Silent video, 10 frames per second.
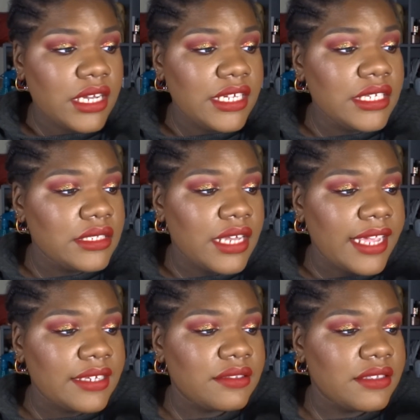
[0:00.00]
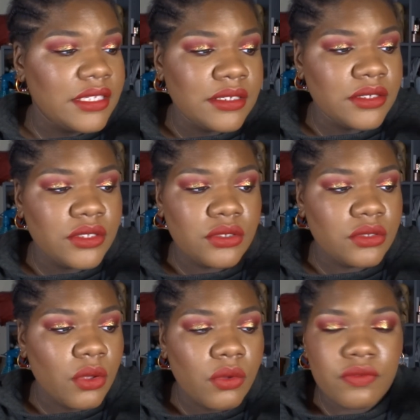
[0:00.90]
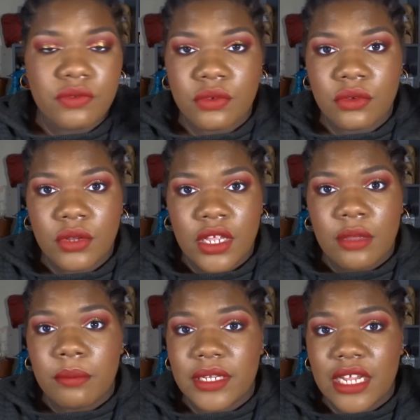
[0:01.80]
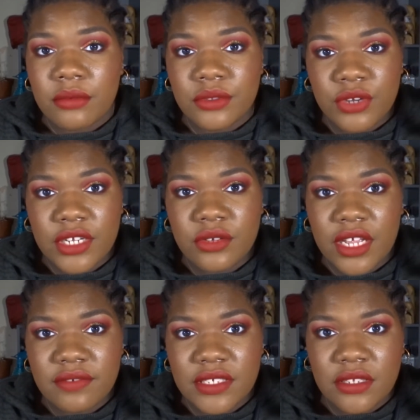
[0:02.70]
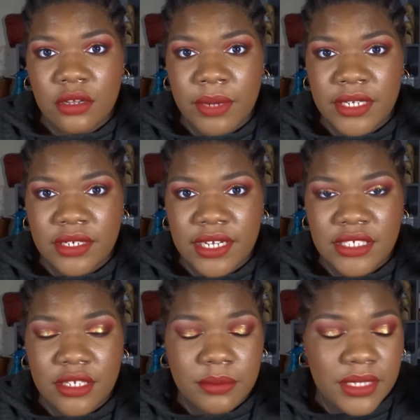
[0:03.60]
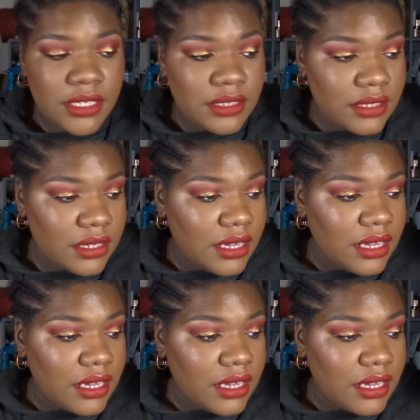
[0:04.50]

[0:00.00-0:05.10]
it's like still so full, but I will try to have this done by the next update.